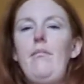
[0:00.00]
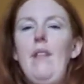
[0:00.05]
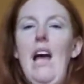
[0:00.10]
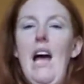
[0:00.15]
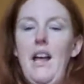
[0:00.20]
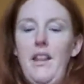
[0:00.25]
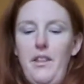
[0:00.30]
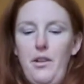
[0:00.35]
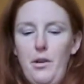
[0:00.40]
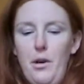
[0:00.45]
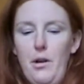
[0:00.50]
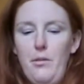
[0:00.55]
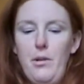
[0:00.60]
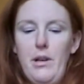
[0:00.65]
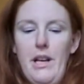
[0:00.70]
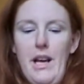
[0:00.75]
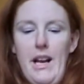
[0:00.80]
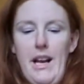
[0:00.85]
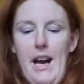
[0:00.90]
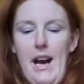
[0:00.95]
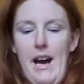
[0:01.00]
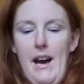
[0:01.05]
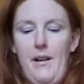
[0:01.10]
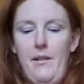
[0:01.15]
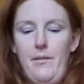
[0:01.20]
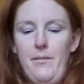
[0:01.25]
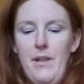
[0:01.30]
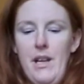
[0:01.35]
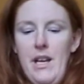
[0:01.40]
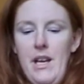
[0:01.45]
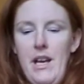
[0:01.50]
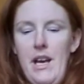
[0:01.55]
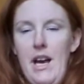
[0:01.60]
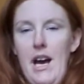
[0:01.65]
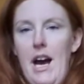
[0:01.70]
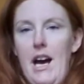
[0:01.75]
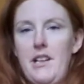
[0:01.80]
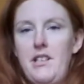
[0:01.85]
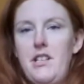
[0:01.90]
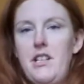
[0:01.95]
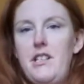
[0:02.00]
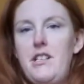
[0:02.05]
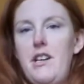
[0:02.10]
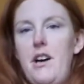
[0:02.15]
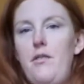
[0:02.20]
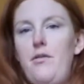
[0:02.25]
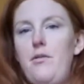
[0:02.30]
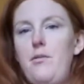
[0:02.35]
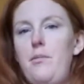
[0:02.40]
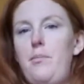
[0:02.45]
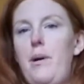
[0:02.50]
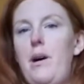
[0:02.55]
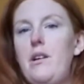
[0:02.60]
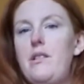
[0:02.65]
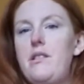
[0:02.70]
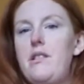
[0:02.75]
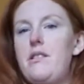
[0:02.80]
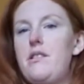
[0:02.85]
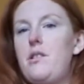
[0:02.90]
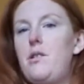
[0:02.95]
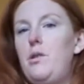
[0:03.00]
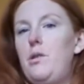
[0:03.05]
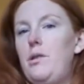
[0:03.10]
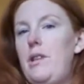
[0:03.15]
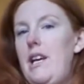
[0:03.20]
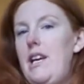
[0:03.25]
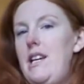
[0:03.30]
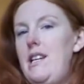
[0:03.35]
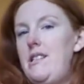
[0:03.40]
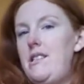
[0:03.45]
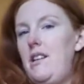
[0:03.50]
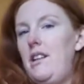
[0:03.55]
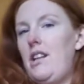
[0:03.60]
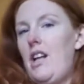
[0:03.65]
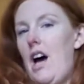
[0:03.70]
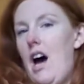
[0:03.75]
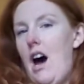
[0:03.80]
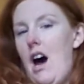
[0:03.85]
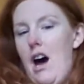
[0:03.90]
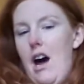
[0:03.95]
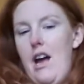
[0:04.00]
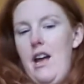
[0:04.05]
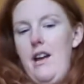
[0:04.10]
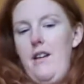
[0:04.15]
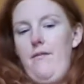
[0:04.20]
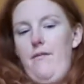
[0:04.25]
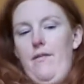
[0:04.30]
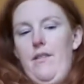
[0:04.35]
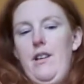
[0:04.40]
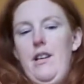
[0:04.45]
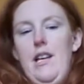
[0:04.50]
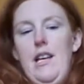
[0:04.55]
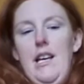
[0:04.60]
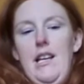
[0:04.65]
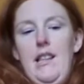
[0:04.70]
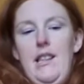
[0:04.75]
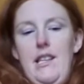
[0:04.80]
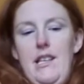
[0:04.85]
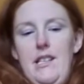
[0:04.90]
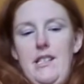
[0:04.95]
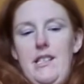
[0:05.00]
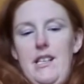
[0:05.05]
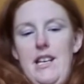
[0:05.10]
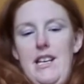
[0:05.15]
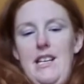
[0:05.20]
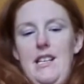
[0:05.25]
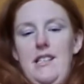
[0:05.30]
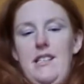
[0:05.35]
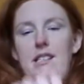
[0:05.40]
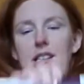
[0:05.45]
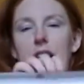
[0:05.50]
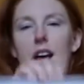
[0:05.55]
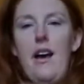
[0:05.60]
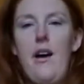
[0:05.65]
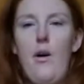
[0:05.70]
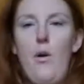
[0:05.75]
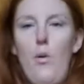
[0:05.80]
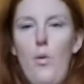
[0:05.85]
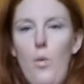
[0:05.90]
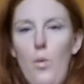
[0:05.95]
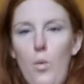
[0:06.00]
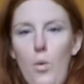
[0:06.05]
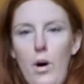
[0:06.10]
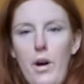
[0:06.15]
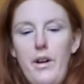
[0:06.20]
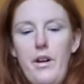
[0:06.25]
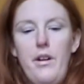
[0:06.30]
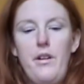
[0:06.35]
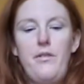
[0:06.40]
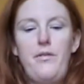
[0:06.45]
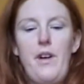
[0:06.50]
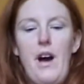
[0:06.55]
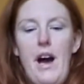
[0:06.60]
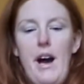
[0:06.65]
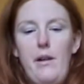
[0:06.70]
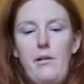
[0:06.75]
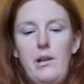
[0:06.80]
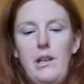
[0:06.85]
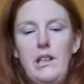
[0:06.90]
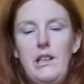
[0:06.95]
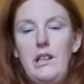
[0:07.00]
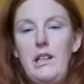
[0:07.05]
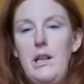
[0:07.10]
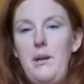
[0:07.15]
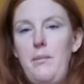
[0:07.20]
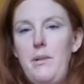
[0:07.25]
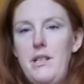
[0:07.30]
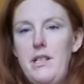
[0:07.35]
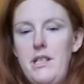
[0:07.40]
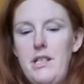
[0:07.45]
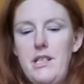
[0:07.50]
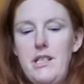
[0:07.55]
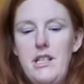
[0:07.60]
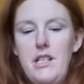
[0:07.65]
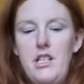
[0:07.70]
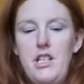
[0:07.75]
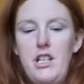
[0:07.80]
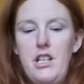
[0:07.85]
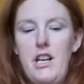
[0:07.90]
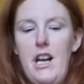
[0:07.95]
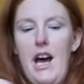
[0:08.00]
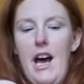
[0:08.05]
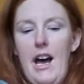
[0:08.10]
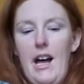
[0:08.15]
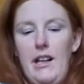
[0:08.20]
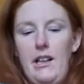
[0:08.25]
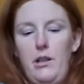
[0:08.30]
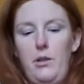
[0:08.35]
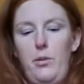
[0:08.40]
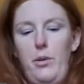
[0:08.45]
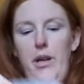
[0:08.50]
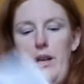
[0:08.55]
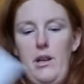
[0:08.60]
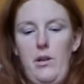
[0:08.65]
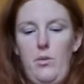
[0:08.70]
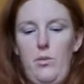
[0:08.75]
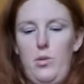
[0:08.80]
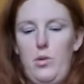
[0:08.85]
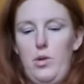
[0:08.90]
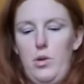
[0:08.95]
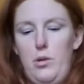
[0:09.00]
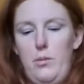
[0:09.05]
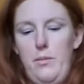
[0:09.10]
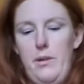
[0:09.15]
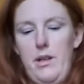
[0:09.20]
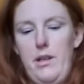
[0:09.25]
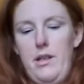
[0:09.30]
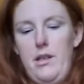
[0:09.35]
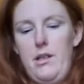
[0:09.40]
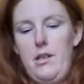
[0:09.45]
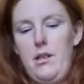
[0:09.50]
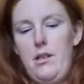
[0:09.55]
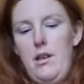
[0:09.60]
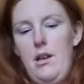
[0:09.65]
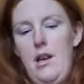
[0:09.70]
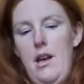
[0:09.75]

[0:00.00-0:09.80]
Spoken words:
I thought I would get it out. As you can tell from the box, it's called He's Alive. This is one of our limited edition Halloween warmers.